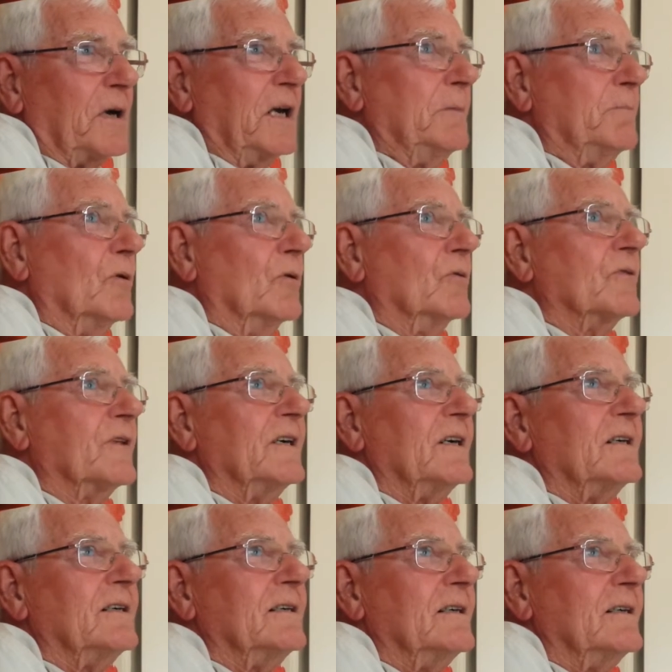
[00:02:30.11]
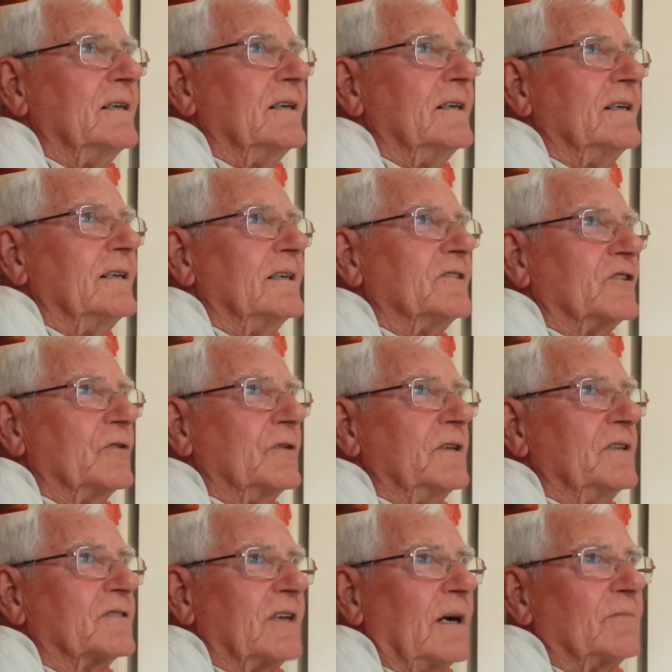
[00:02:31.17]
people that are
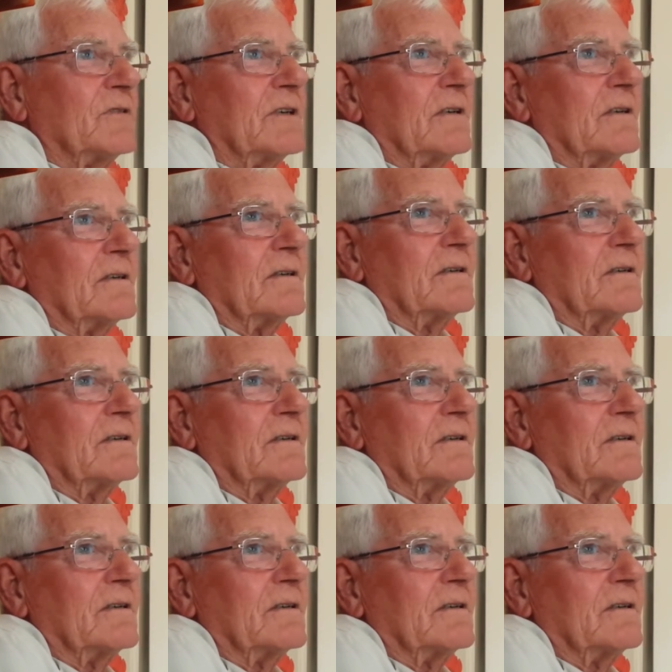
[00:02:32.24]
doing something